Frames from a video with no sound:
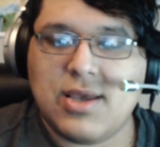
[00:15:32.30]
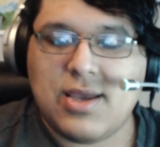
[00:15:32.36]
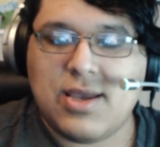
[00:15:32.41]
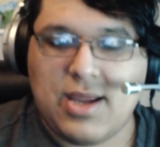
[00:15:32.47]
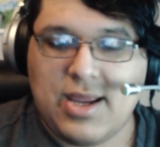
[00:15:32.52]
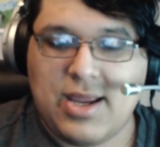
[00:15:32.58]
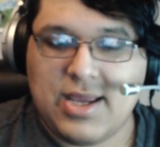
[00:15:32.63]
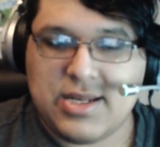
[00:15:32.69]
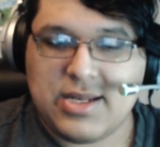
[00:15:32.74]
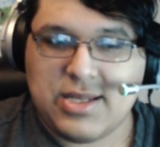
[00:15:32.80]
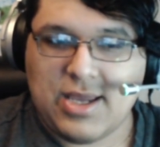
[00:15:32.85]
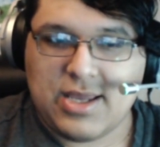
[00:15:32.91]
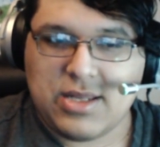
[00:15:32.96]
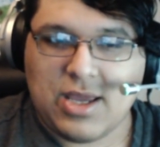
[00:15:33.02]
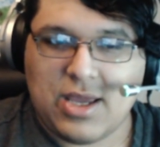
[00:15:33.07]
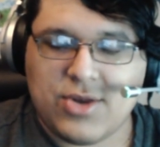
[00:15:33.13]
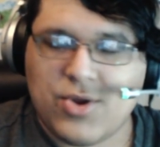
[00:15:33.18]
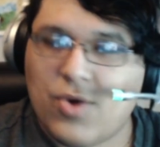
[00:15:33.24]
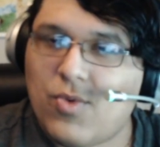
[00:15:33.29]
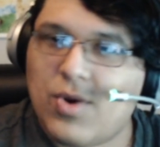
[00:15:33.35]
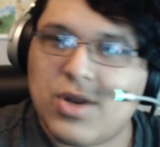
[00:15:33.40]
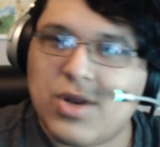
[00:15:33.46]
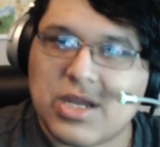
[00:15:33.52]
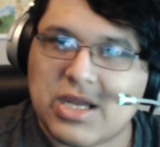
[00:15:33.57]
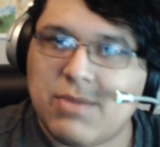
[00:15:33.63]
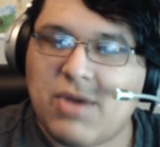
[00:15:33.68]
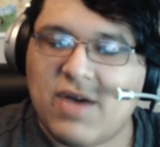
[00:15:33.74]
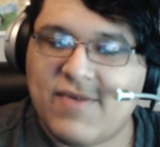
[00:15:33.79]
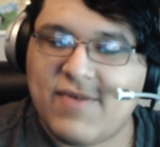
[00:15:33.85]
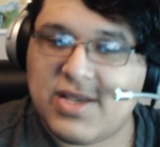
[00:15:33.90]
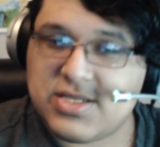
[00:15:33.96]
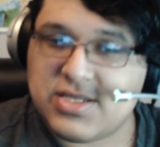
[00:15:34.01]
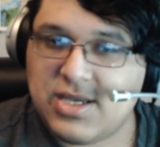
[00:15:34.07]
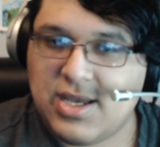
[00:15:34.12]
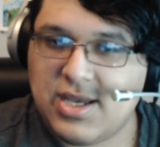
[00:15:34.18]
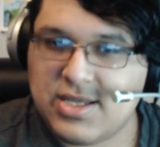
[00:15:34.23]
and I don't want to come off as
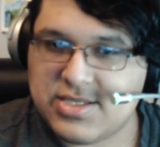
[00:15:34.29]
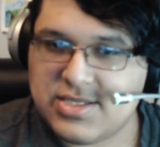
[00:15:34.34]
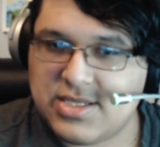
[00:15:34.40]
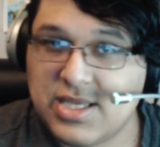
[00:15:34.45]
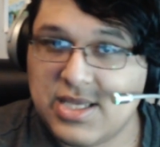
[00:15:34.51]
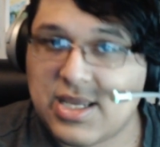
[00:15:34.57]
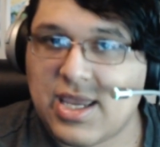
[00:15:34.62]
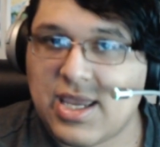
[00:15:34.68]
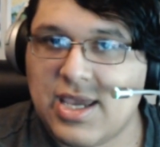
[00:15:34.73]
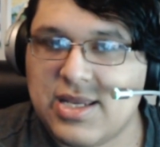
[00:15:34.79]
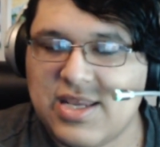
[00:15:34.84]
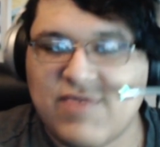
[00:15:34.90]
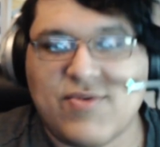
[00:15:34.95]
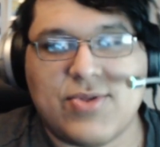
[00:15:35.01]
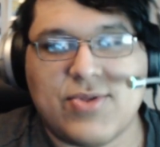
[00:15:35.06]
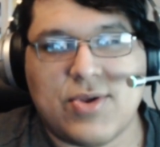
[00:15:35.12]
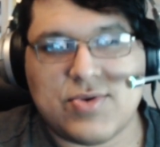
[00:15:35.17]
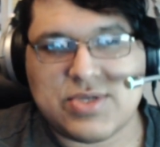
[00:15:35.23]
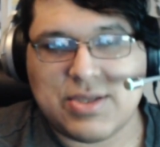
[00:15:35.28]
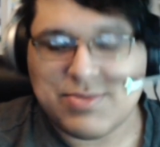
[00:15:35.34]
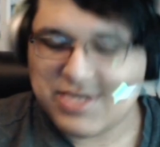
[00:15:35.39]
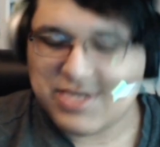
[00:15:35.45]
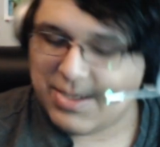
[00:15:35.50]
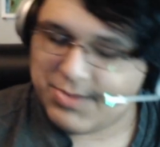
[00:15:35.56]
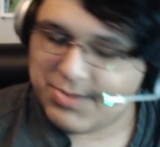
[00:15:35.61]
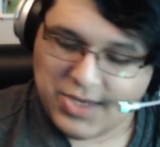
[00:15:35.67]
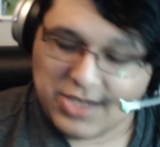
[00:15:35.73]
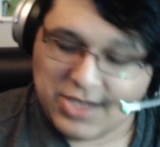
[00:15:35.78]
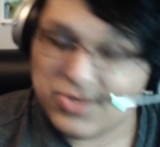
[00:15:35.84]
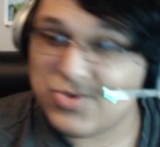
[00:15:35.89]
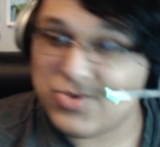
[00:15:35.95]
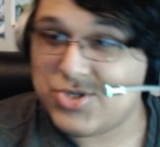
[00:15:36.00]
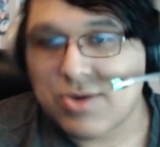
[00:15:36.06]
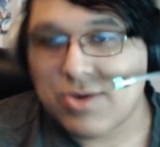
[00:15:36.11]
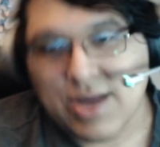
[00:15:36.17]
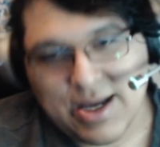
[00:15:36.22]
a dickhead, even though sometimes when I do
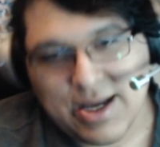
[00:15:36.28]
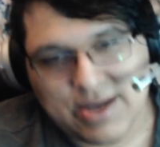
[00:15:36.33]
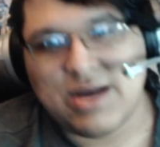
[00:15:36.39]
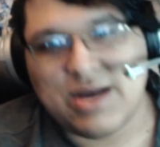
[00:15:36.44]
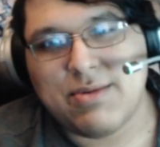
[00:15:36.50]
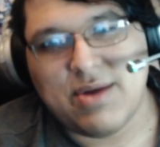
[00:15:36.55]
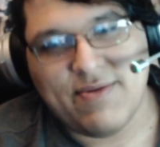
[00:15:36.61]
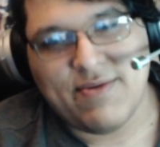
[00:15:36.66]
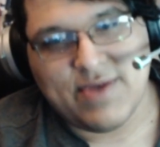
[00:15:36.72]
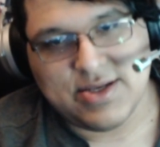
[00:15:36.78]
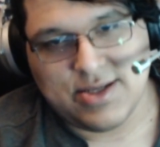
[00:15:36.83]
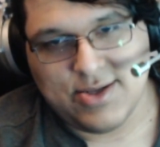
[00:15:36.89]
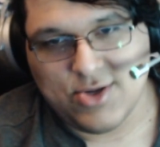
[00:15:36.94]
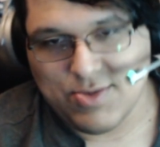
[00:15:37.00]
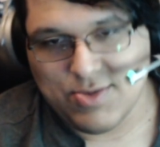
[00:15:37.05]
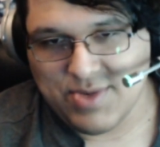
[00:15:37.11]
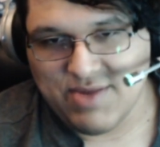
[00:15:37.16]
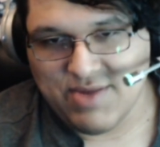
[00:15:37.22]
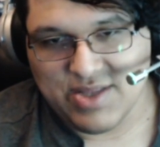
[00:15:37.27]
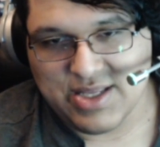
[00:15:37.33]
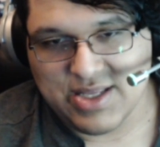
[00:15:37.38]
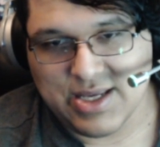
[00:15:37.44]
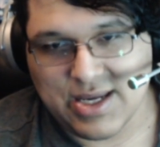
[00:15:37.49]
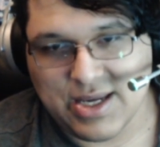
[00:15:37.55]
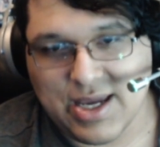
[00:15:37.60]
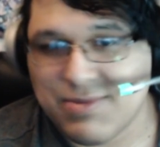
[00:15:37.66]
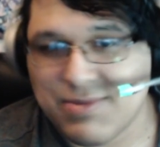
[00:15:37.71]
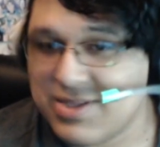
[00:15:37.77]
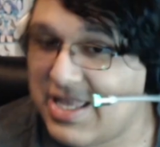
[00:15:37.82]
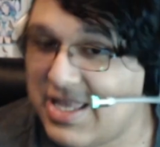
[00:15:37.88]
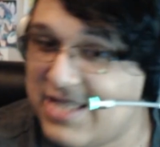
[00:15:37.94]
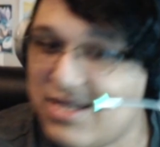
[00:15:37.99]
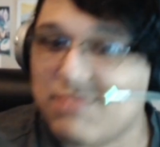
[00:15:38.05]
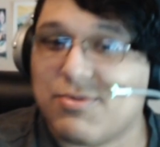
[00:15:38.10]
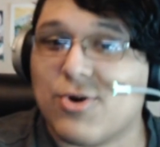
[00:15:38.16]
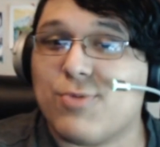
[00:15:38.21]
joke, I come off as a little bit of a dickhead, but that's
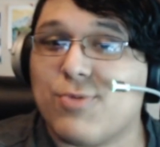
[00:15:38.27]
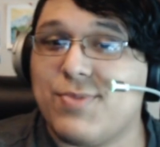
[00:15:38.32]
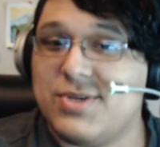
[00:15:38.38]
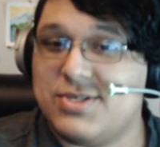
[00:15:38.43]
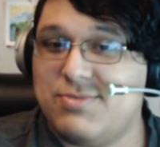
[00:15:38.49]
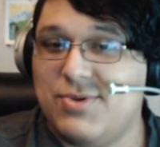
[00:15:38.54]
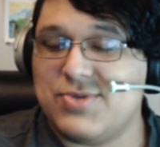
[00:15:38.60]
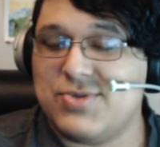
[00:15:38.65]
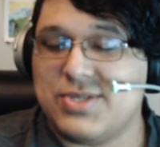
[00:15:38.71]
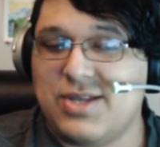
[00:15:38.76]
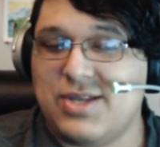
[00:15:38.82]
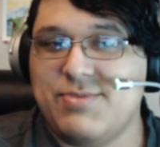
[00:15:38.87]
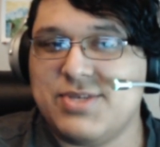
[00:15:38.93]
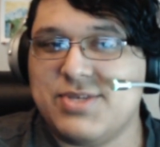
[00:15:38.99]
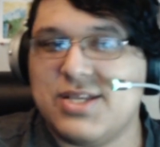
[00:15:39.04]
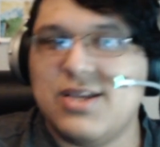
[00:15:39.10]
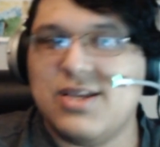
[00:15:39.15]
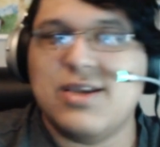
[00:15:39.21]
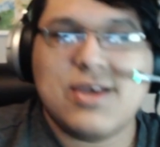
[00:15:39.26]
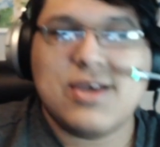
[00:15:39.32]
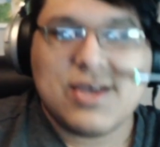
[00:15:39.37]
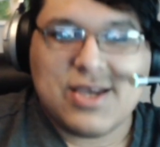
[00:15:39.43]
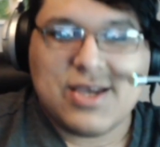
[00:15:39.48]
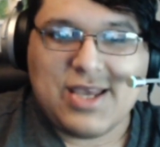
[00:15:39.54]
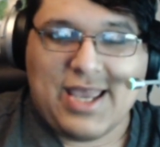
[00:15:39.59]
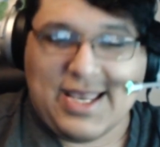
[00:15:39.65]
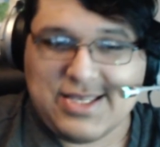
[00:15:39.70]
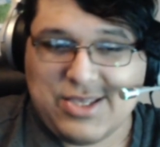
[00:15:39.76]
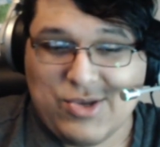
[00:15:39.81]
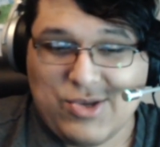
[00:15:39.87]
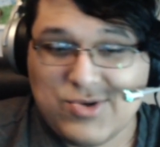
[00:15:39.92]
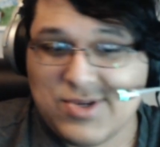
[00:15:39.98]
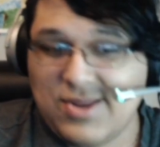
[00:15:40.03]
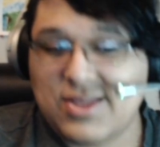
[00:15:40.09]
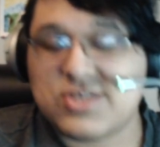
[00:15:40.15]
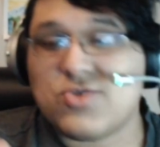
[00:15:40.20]
on purpose most times, and
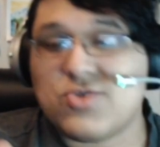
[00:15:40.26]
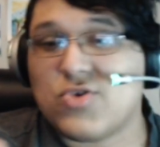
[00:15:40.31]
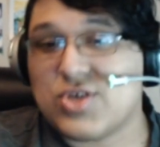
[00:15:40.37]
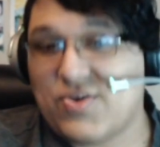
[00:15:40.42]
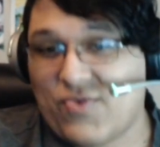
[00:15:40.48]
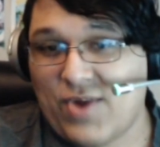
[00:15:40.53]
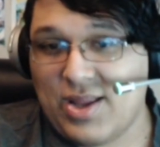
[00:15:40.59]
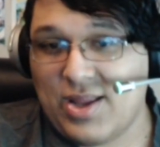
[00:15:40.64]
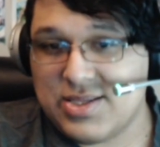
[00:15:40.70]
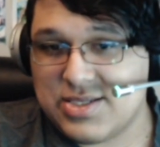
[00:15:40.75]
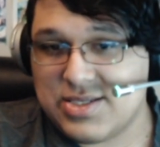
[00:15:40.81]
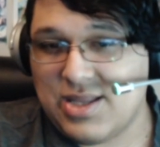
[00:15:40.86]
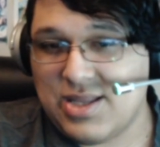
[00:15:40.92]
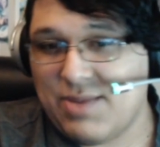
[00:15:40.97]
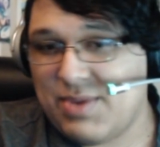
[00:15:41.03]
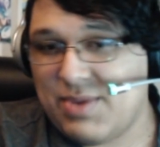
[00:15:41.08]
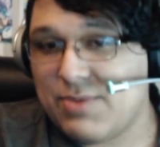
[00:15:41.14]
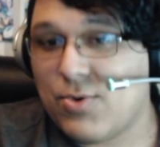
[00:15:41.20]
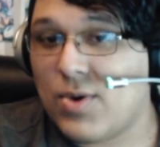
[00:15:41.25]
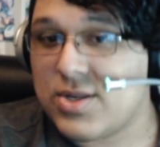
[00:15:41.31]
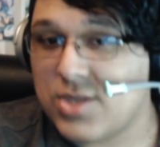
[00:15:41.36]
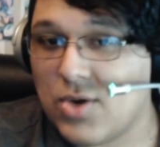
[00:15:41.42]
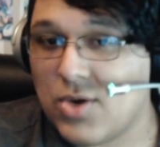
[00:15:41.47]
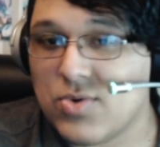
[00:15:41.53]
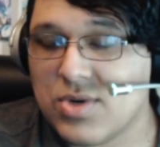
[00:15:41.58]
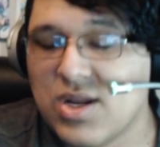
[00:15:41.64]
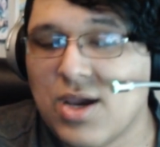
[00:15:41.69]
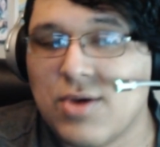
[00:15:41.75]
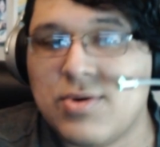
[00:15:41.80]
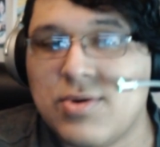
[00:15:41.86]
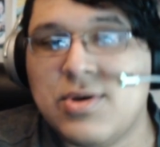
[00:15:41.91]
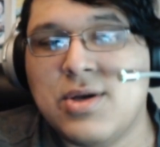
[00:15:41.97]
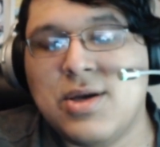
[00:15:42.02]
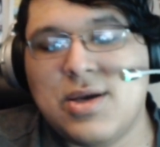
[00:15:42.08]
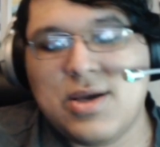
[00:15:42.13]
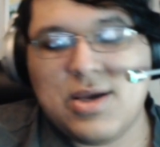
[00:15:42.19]
usually that's towards friends, not people I don't know.
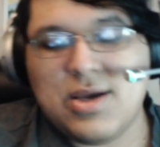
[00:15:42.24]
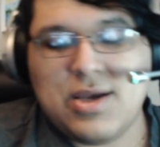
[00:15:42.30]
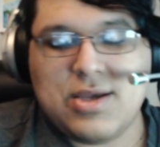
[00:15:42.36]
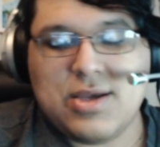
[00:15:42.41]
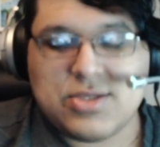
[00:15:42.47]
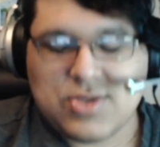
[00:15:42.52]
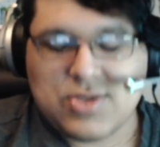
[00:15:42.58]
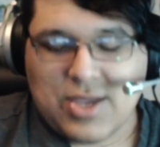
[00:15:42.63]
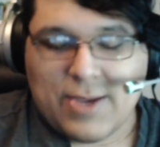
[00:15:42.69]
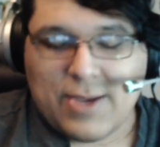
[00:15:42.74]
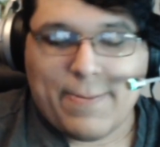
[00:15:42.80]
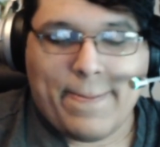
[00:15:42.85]
So yeah.